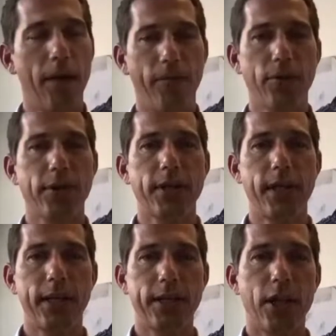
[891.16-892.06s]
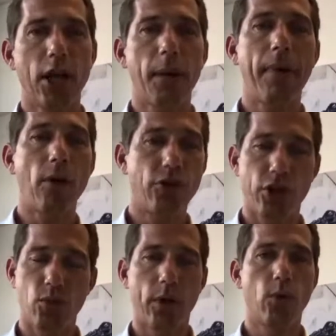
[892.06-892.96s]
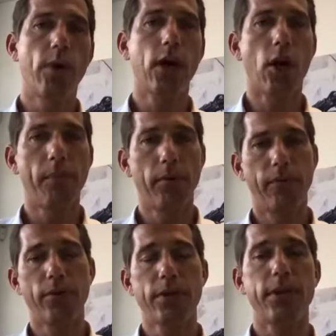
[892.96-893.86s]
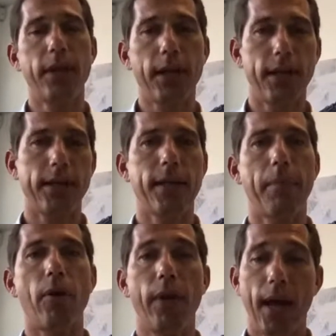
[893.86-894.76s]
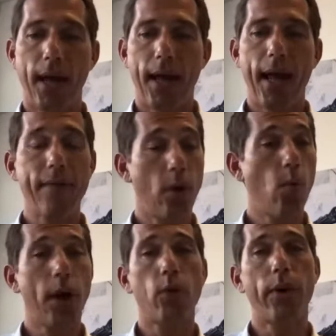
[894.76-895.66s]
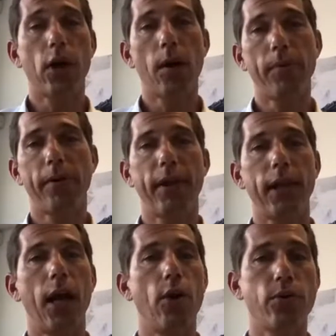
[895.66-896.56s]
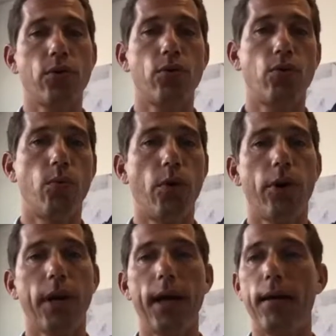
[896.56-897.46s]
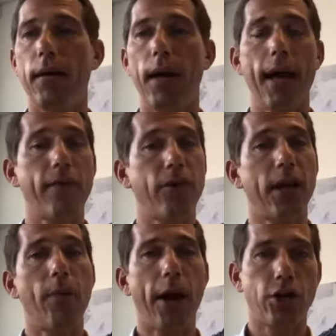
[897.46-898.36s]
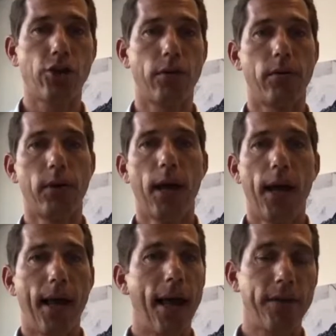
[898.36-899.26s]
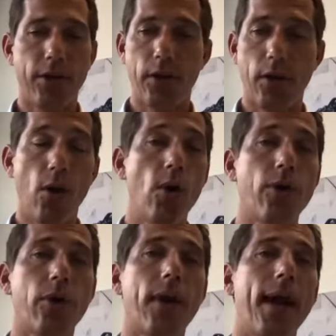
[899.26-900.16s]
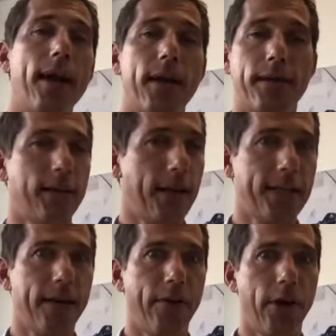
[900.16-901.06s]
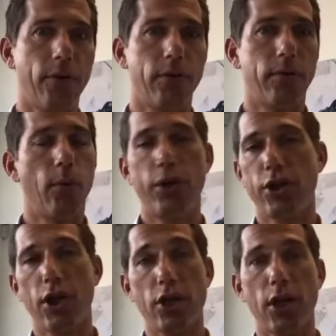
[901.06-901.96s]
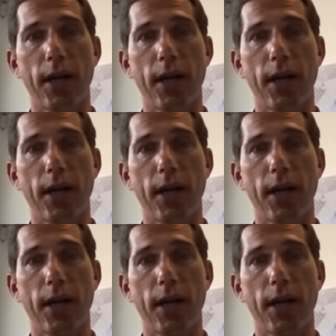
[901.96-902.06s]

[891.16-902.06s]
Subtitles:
Versatility is not about just one quick coupler. Versatility is about having one quick coupler that allows you to work in every direction, as a loader and as an excavator, which does not